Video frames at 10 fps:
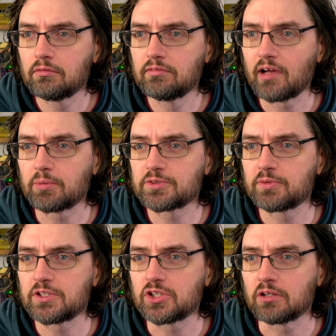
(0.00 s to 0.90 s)
double
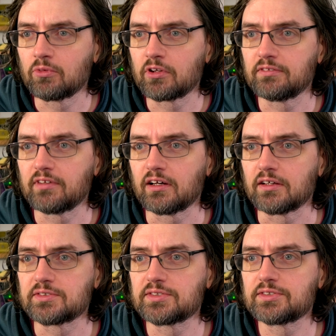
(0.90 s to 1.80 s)
switching, what it
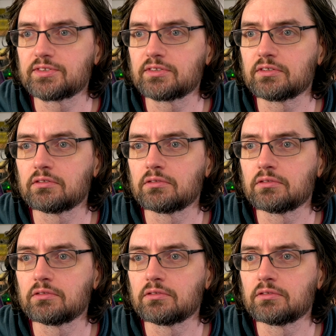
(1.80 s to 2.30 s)
does?